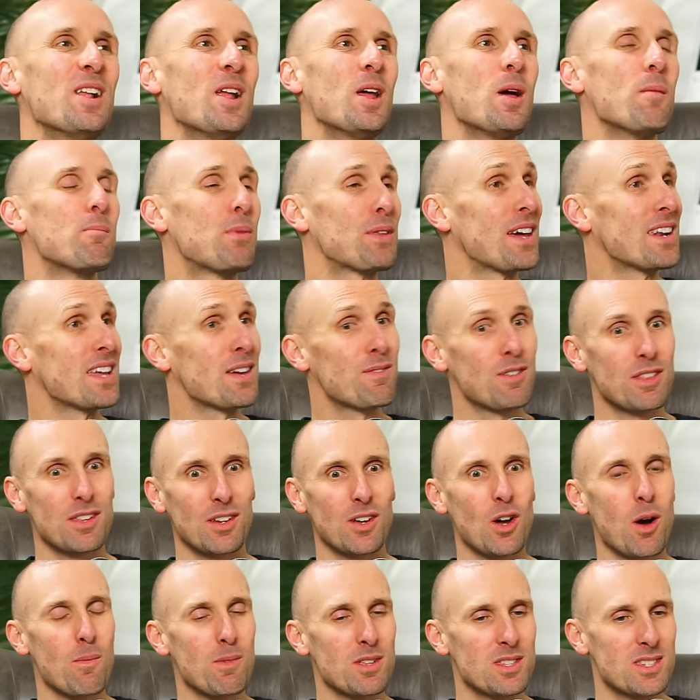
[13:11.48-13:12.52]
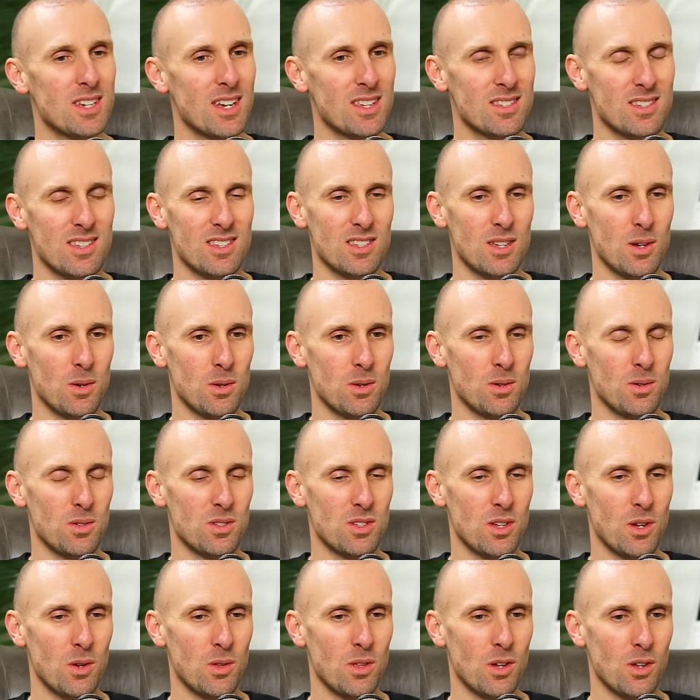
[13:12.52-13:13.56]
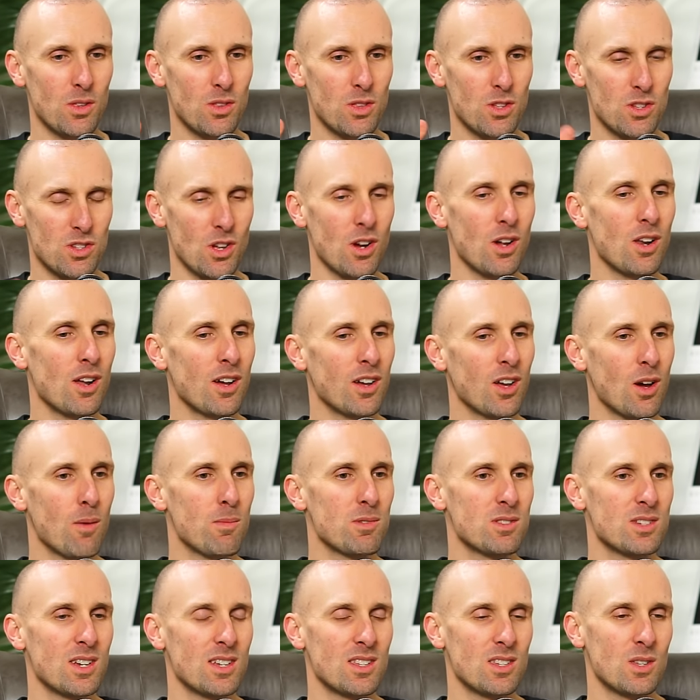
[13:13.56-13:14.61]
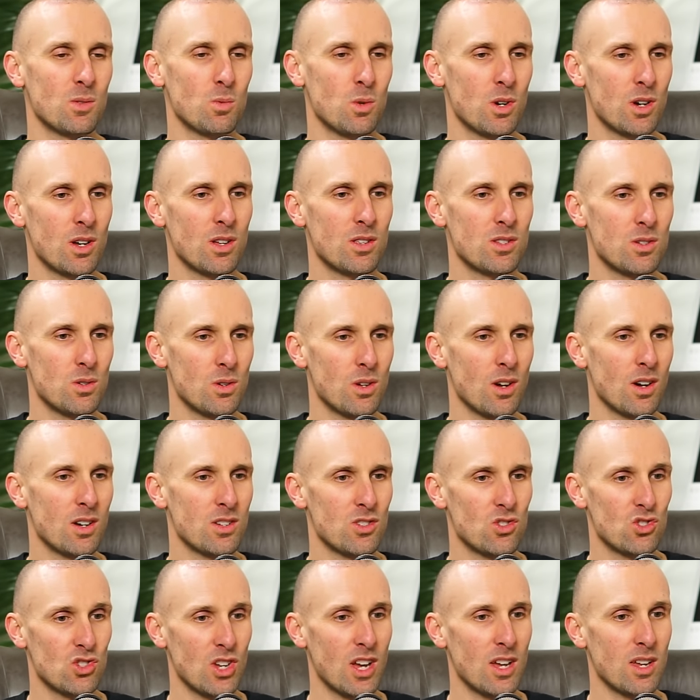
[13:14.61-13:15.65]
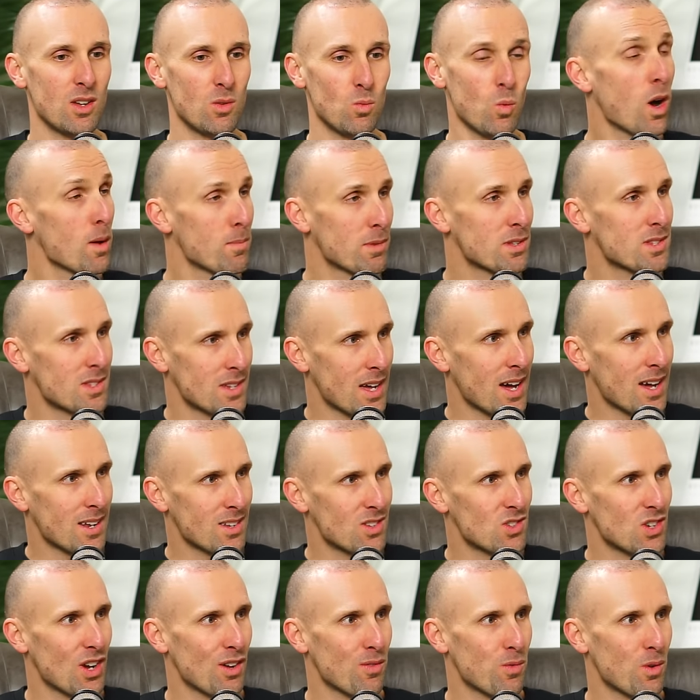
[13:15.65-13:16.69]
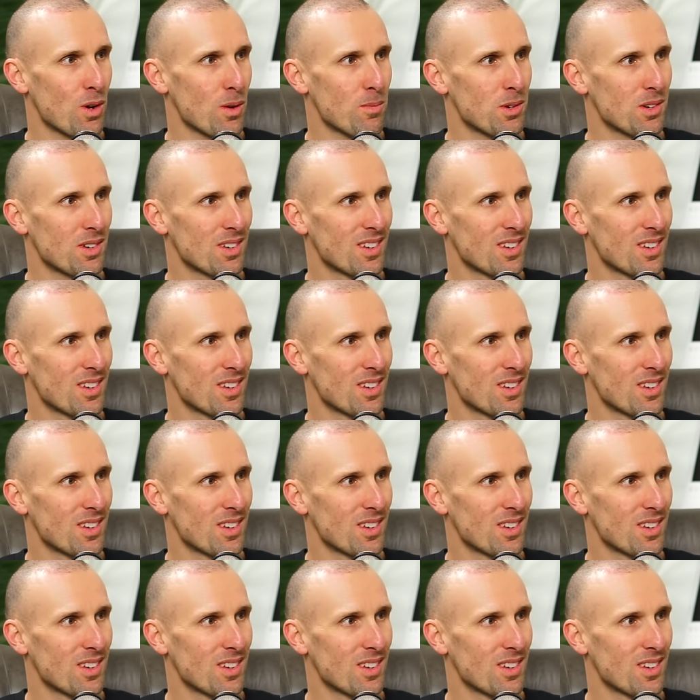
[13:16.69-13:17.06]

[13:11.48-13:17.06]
but then even the commentators, so the start line commentators were two guys, Jake Whiteman's dad, Jeff Whiteman.